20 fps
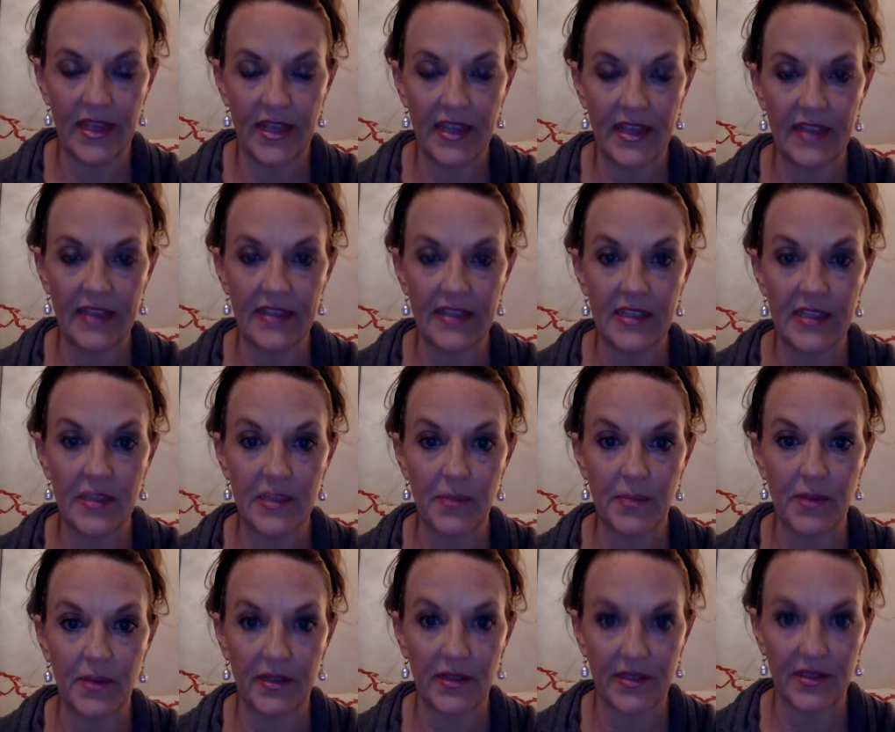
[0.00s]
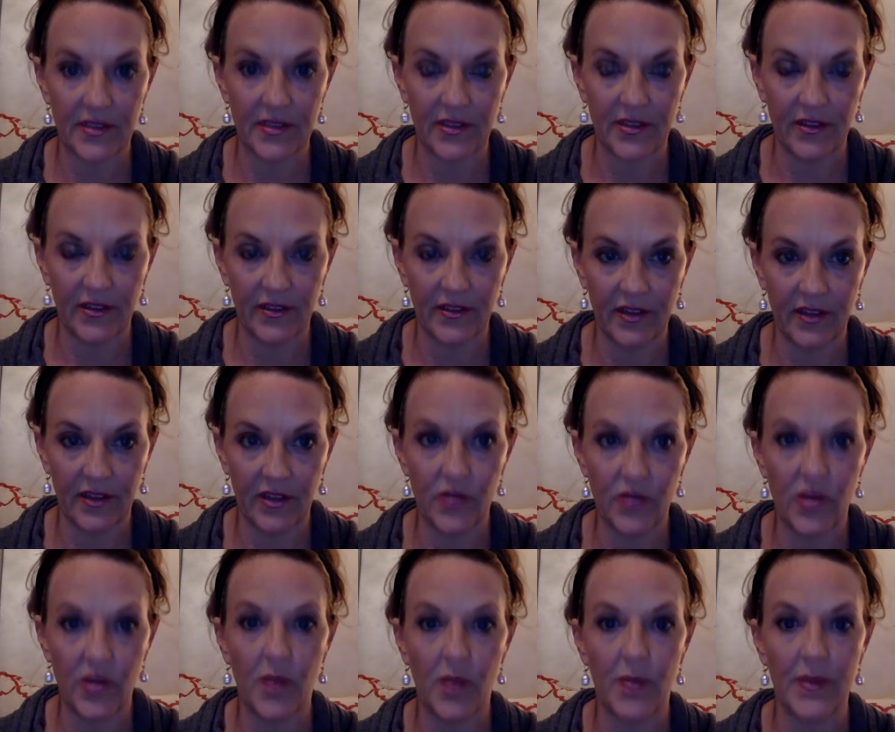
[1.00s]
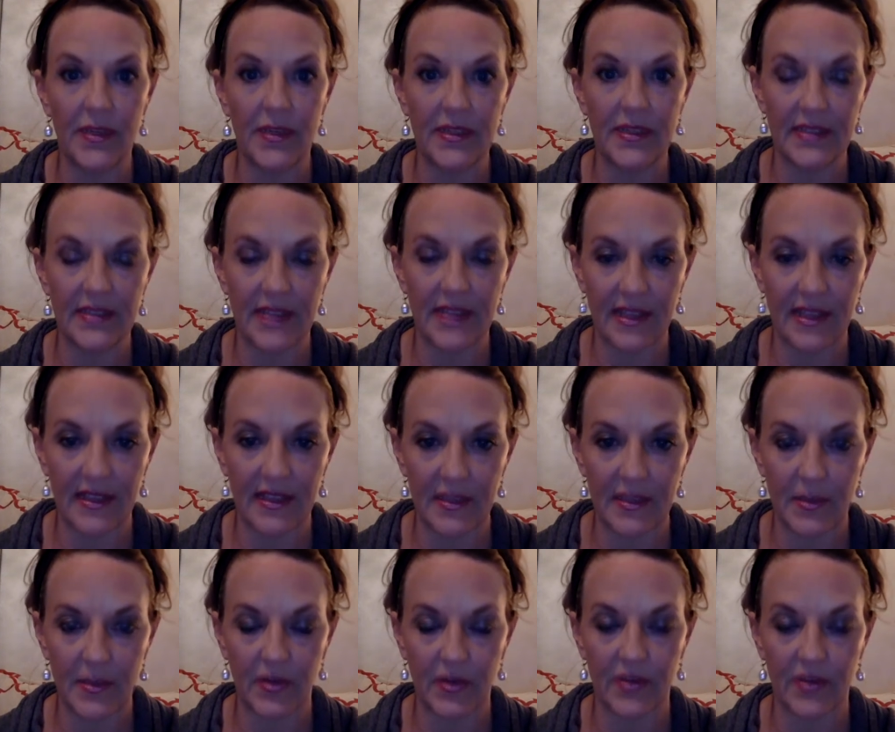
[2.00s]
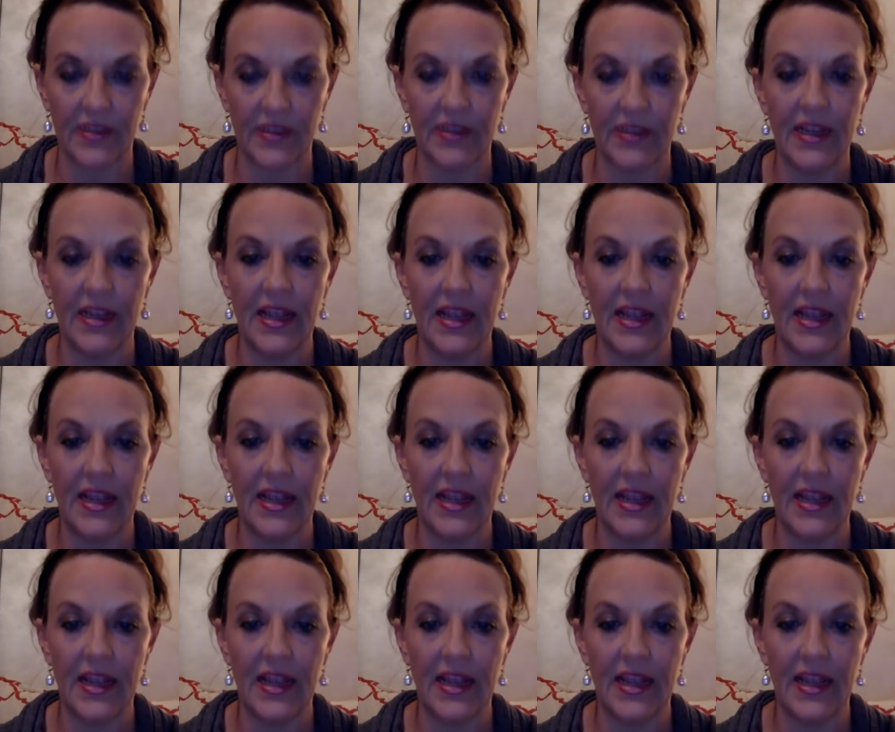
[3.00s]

is the sponsor who's hoping to sign this person.